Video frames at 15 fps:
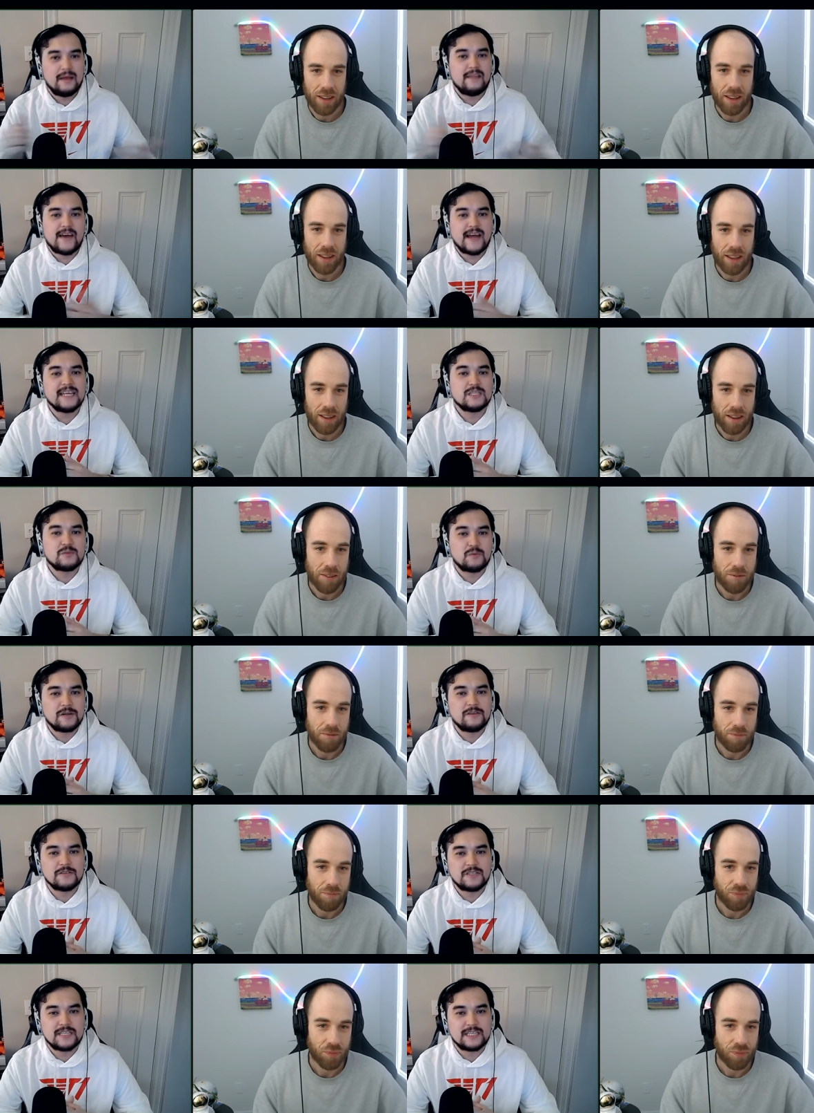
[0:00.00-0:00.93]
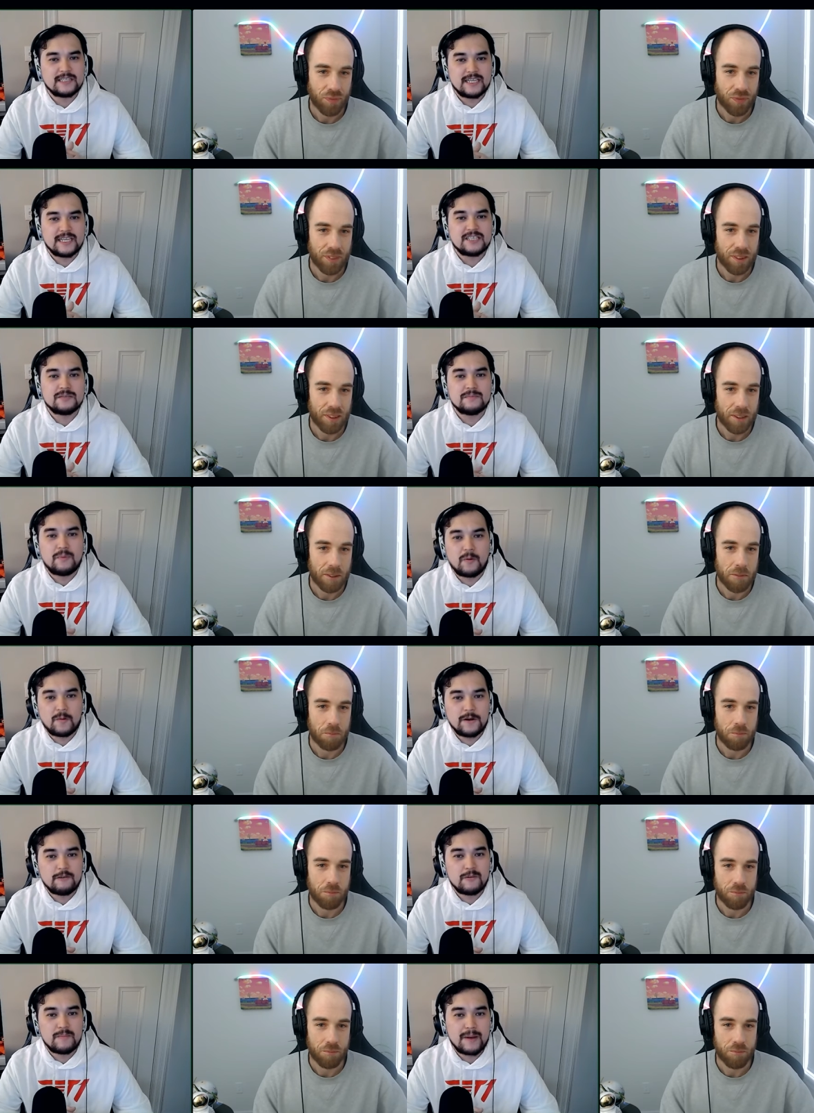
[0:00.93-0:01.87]
Speaker 1: that is one of those things that is
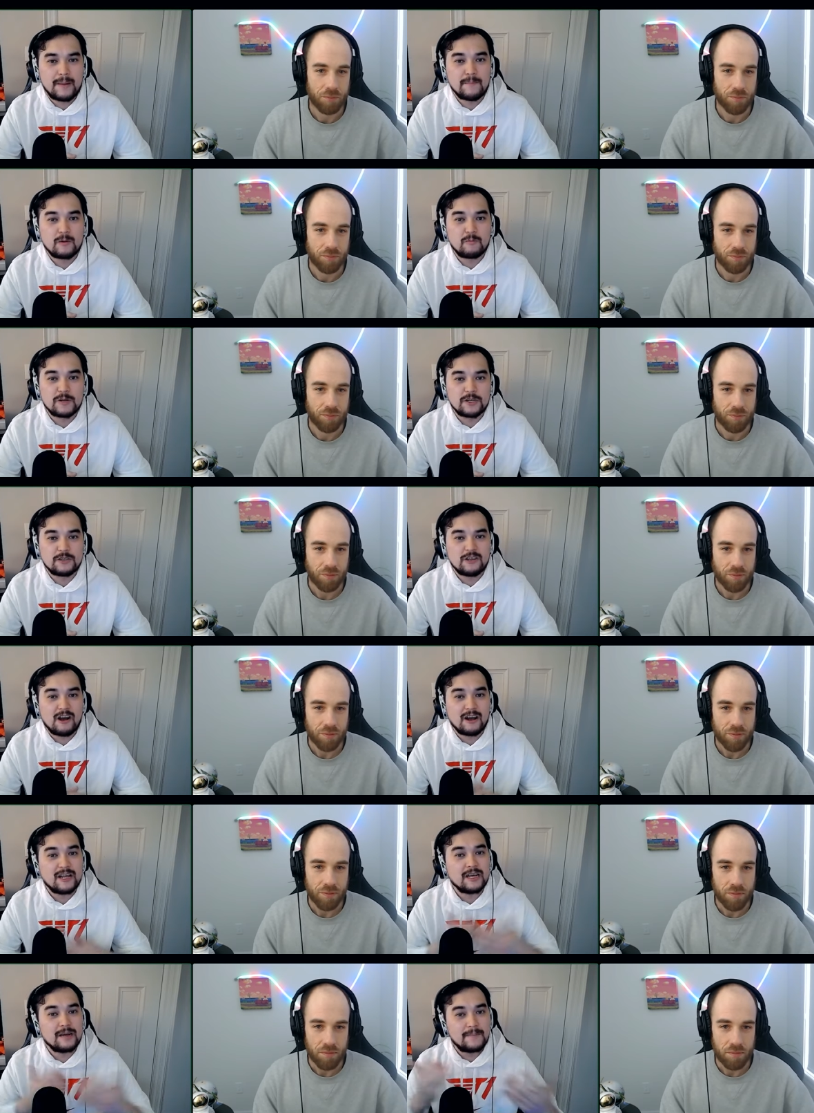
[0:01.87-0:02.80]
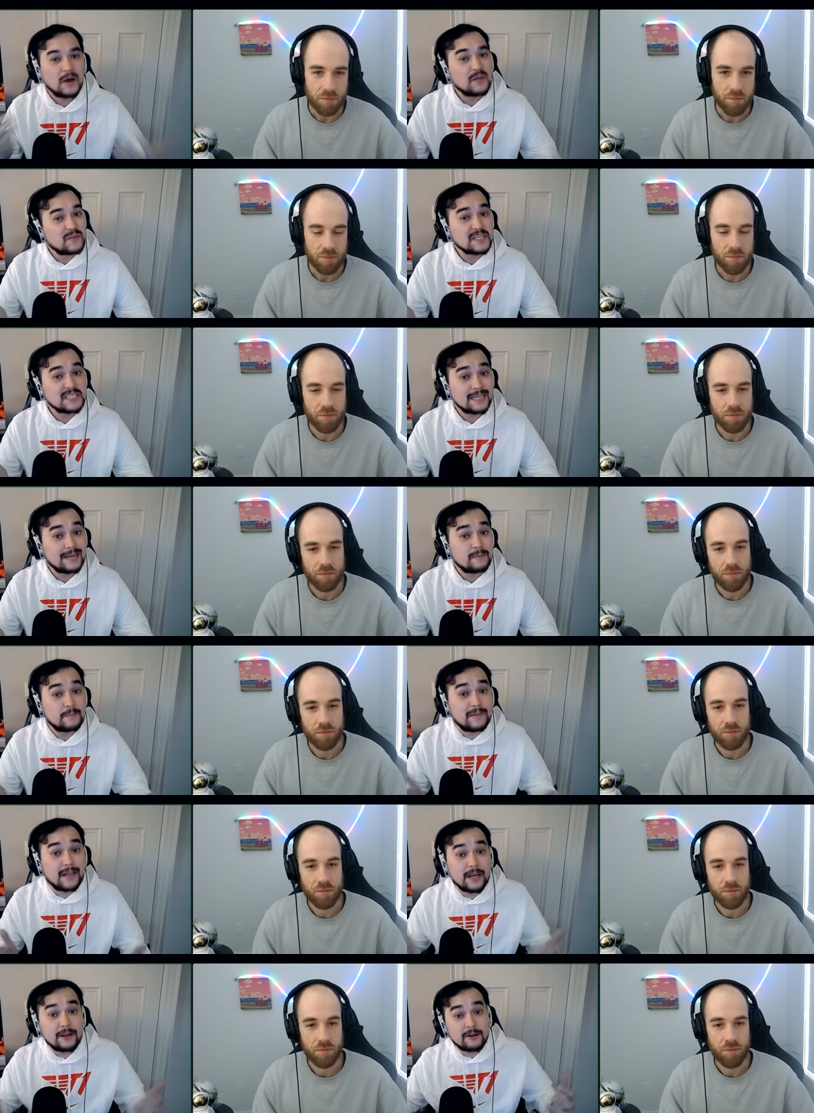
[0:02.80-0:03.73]
important to remember when you're talking about this type of
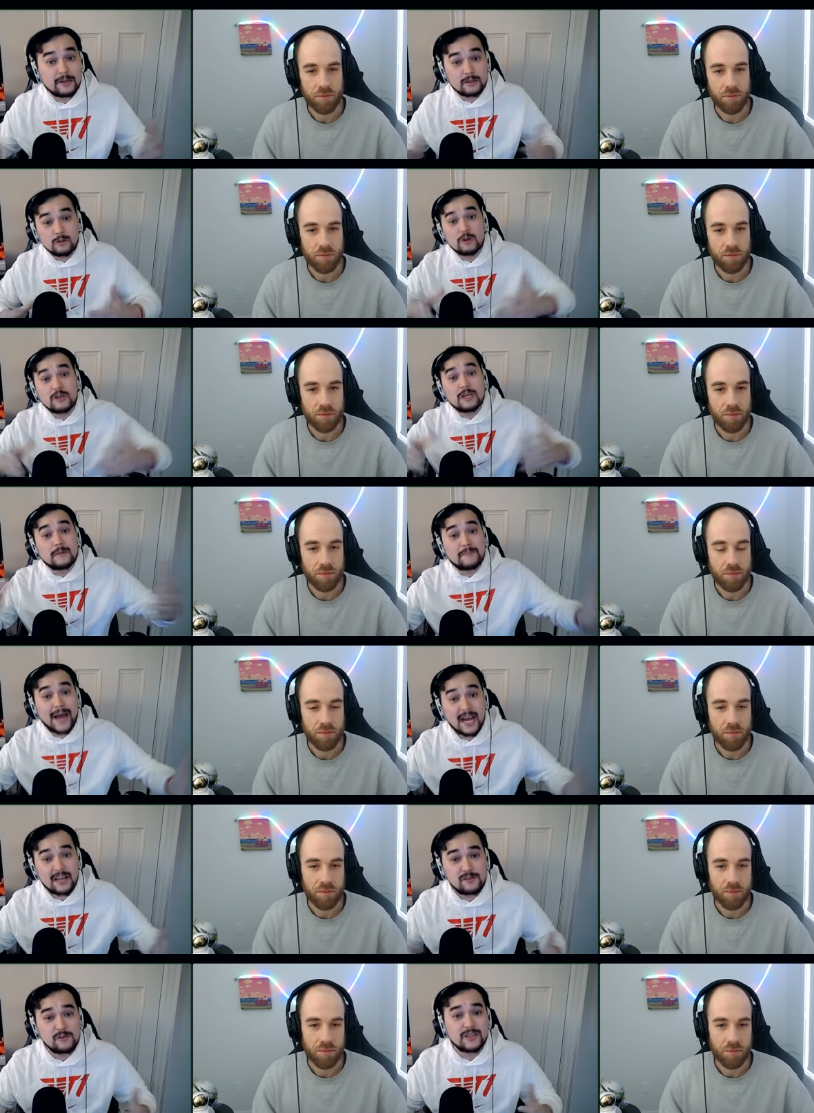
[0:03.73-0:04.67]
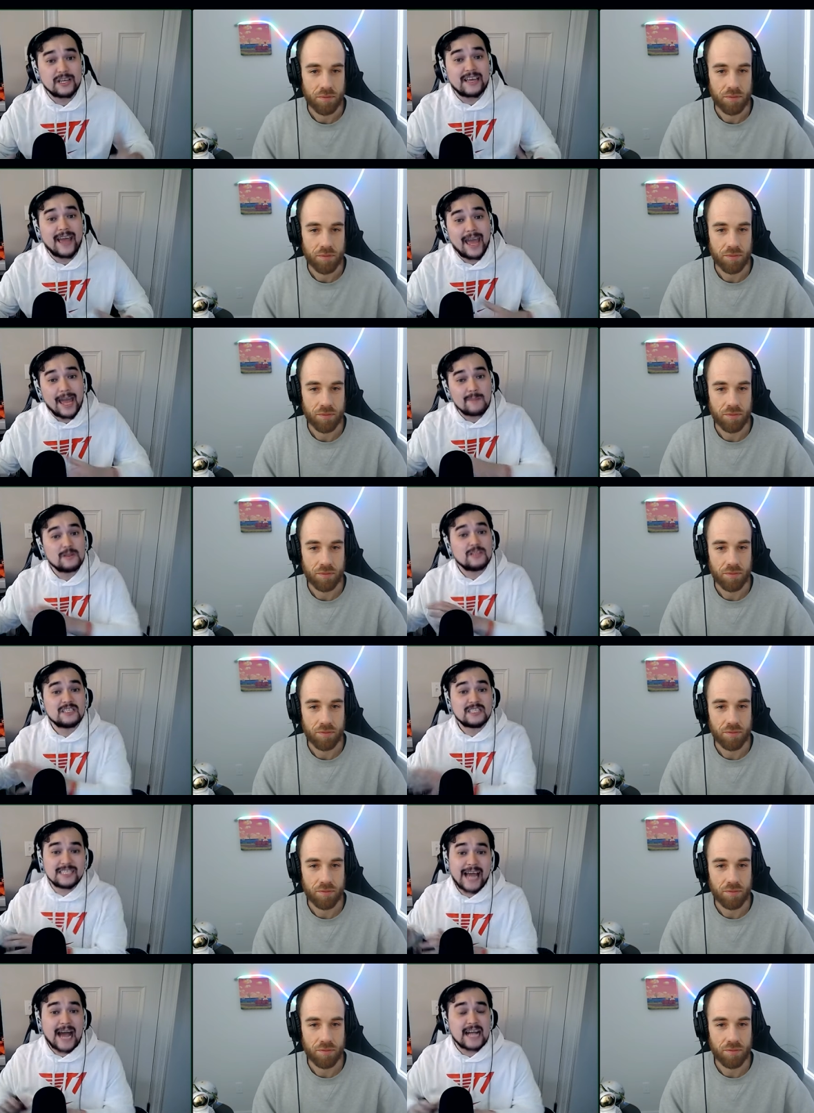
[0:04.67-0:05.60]
player and looking back through the game and the
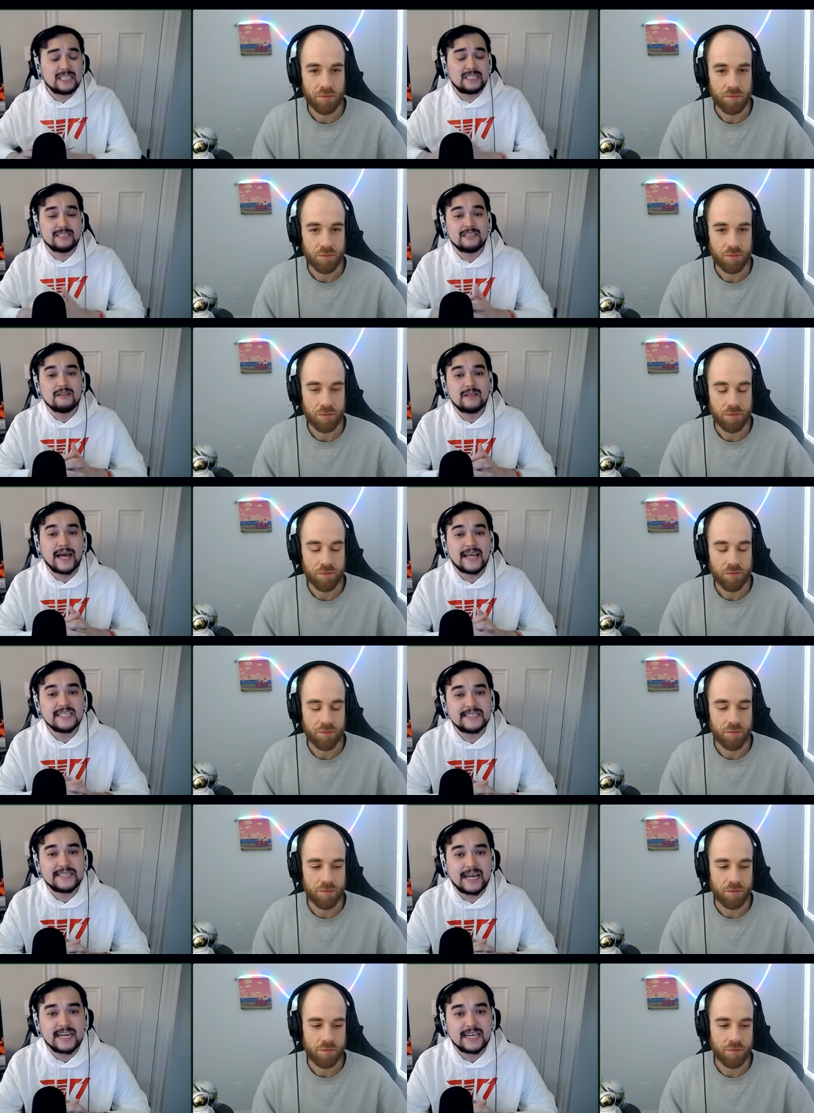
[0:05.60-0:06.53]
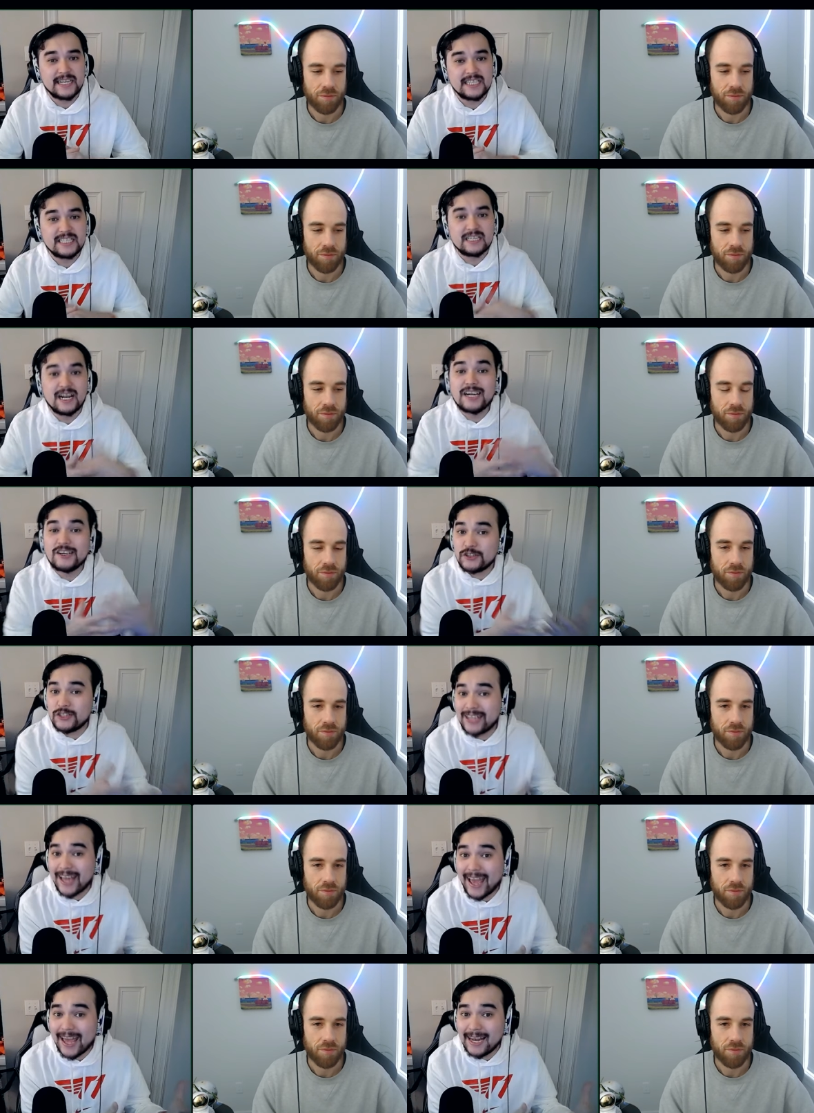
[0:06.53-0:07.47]
stats and the lens that it is and
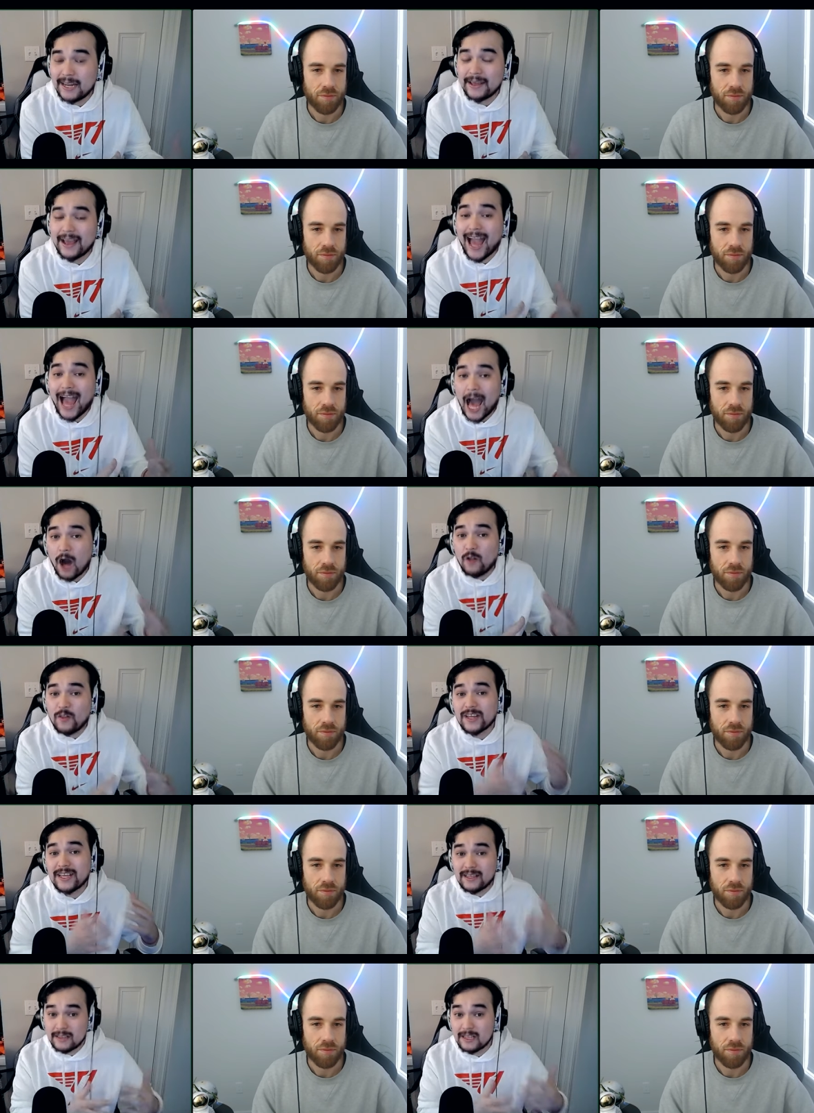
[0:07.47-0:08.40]
understanding how the